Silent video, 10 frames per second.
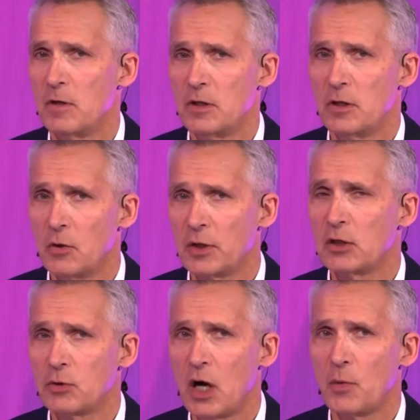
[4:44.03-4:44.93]
look
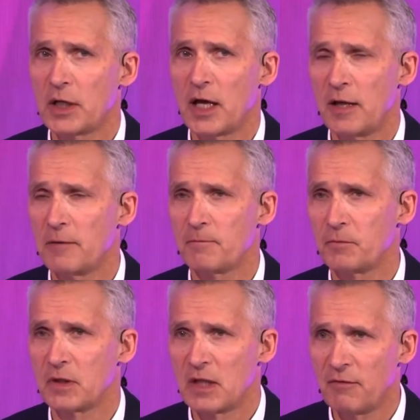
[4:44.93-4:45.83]
into how we can
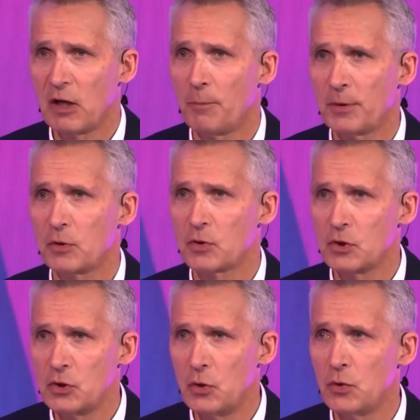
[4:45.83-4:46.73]
develop but also
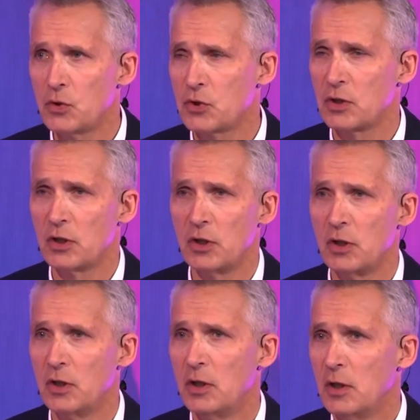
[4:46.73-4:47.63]
use
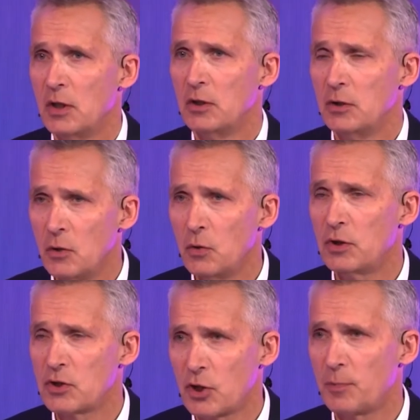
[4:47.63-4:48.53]
new
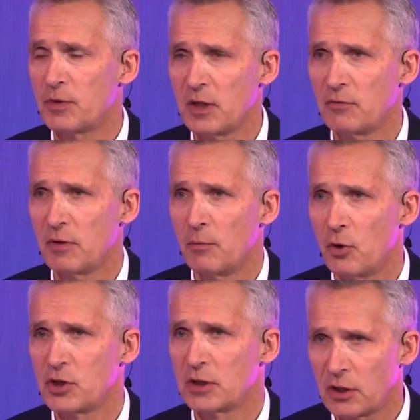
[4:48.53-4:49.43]
disruptive
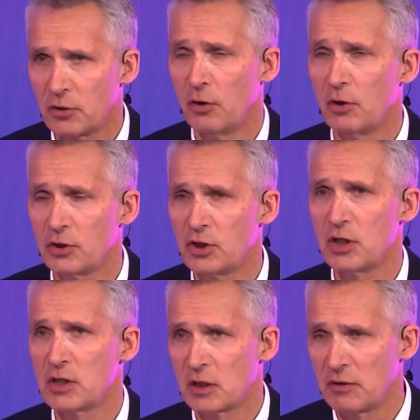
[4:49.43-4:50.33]
emerging
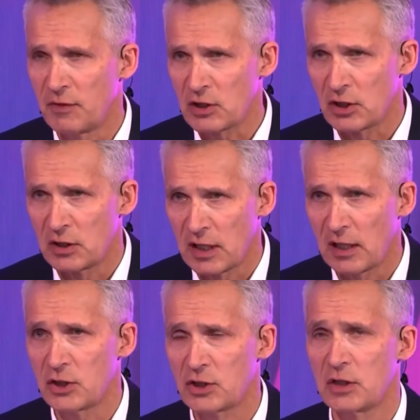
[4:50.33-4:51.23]
technologies, artificial
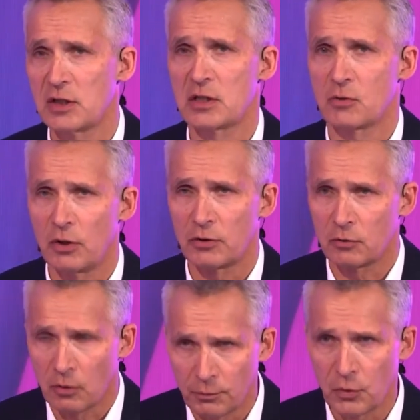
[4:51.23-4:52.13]
intelligence, quantum
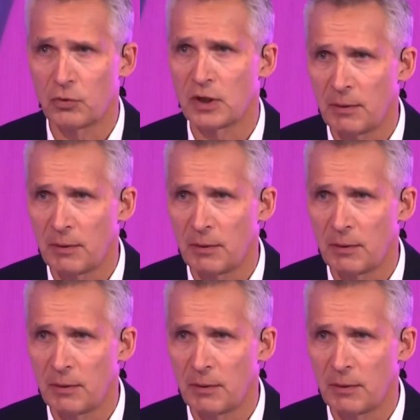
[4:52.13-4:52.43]
computing, and